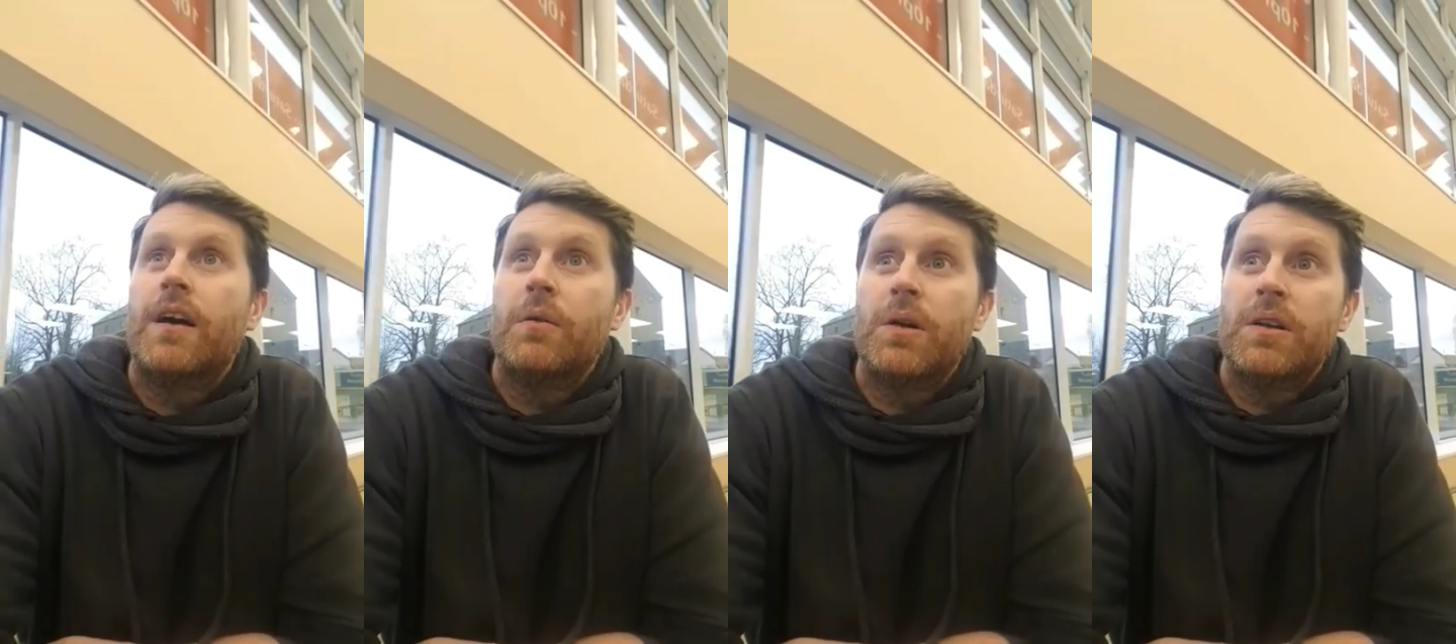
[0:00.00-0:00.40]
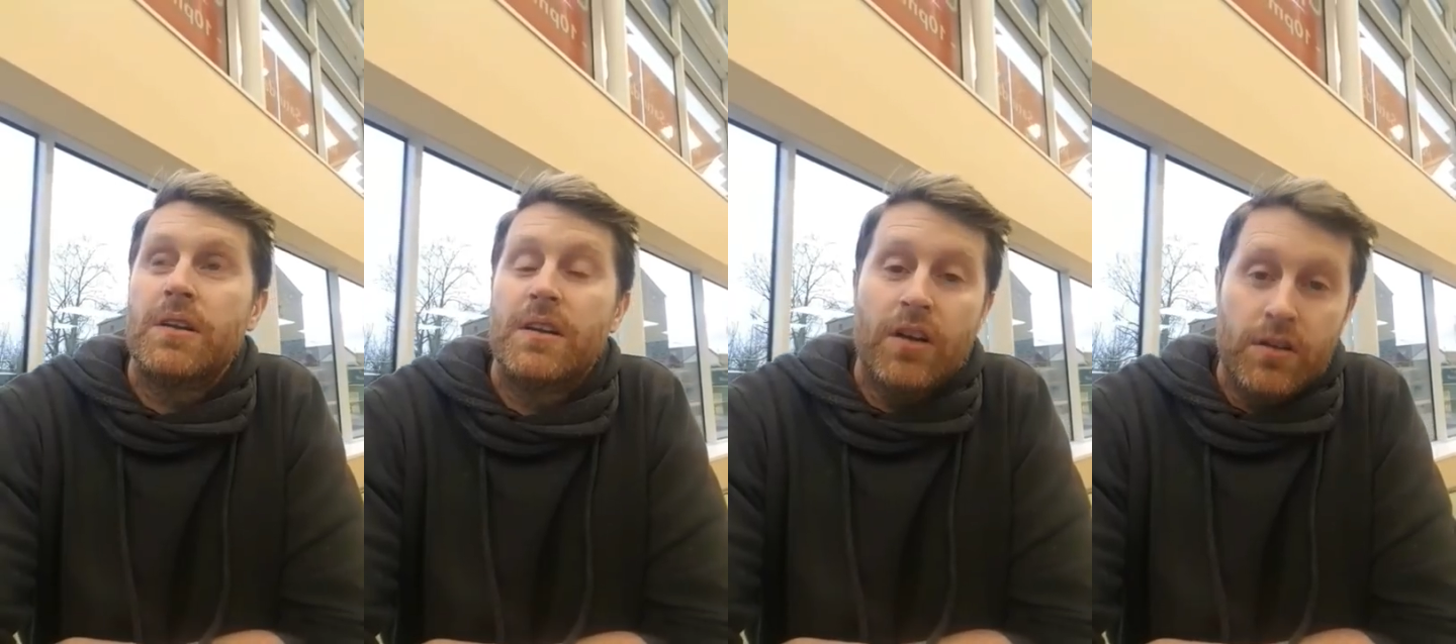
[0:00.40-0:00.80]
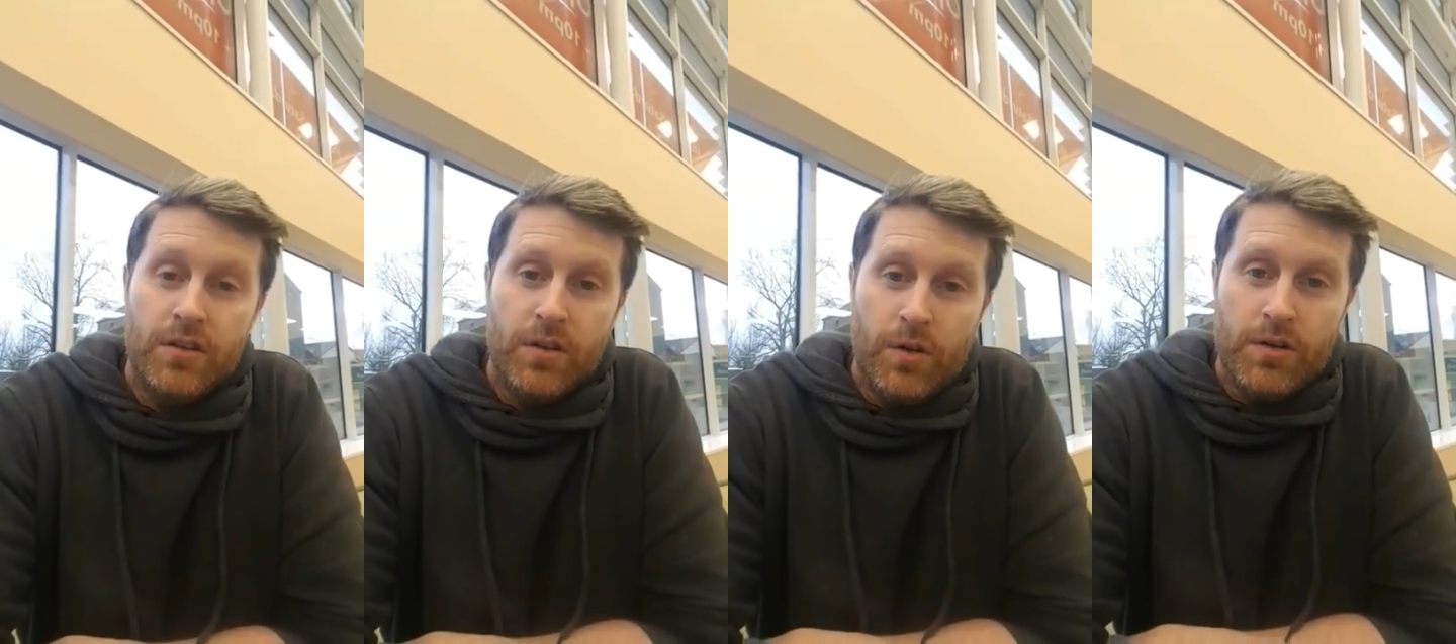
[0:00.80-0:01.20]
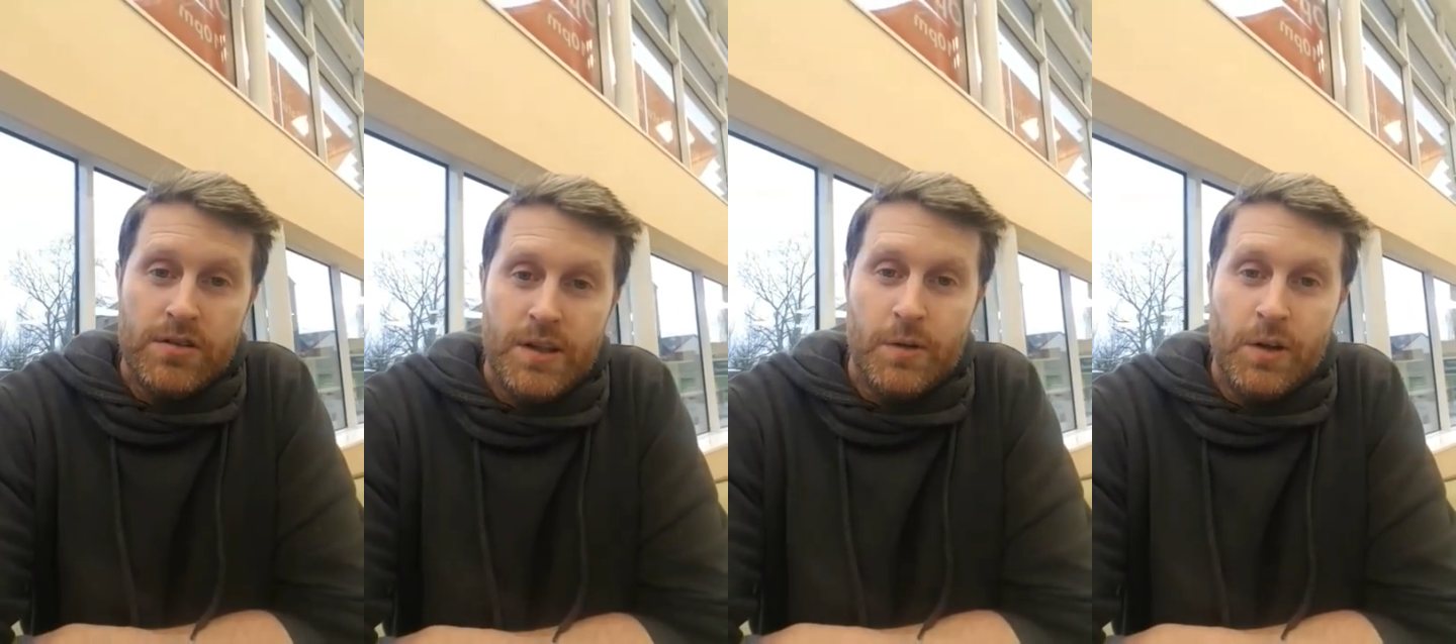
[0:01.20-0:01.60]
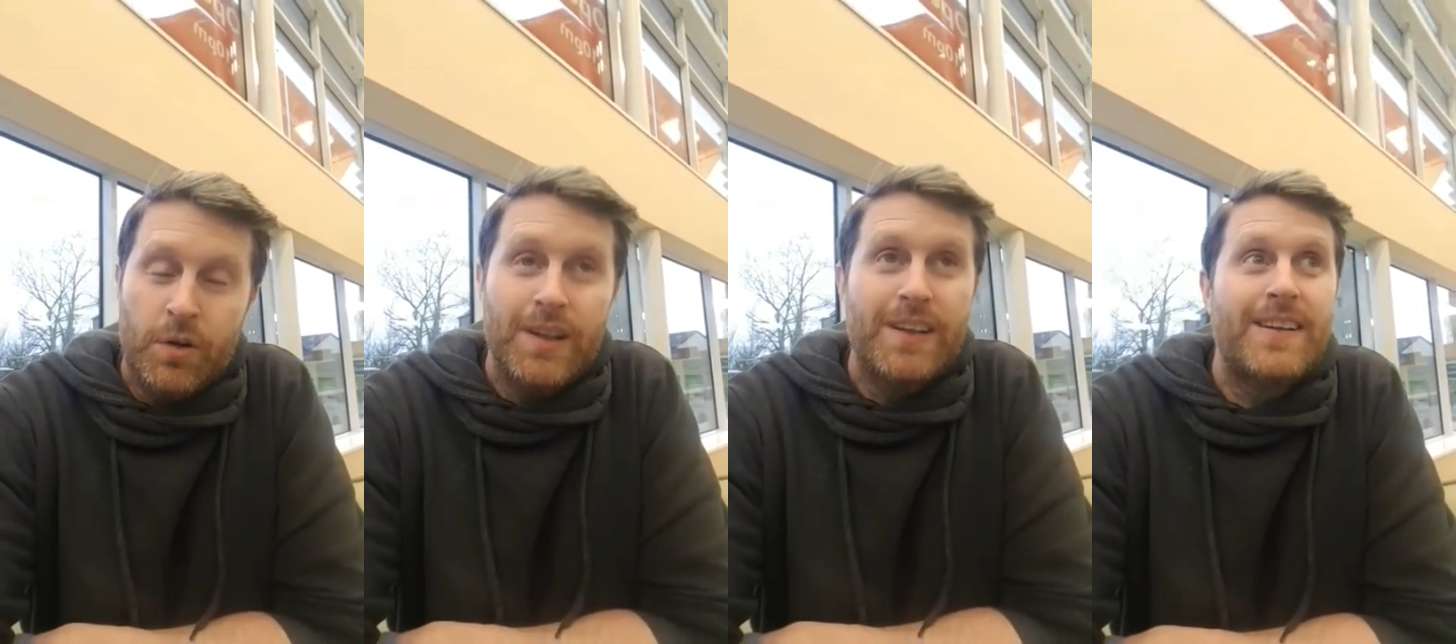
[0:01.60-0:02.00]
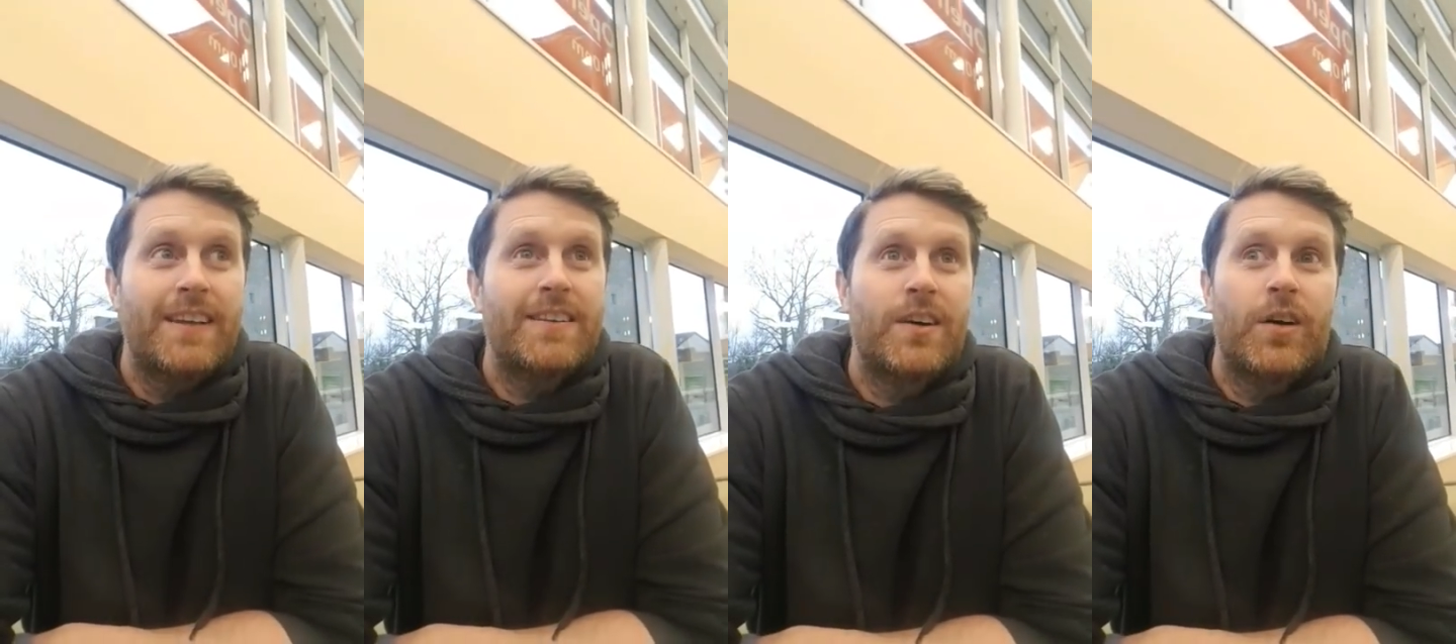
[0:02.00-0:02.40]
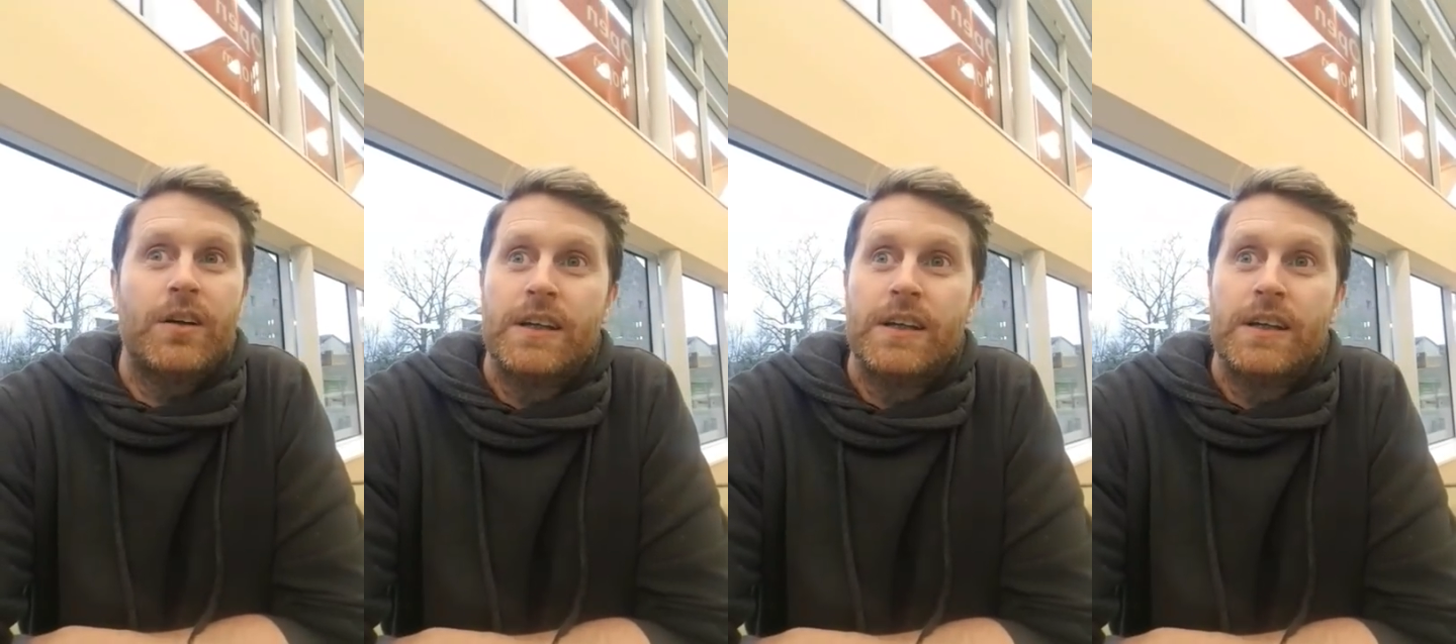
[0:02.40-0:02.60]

I went into Dunnes Stores. Now I'm going to Tesco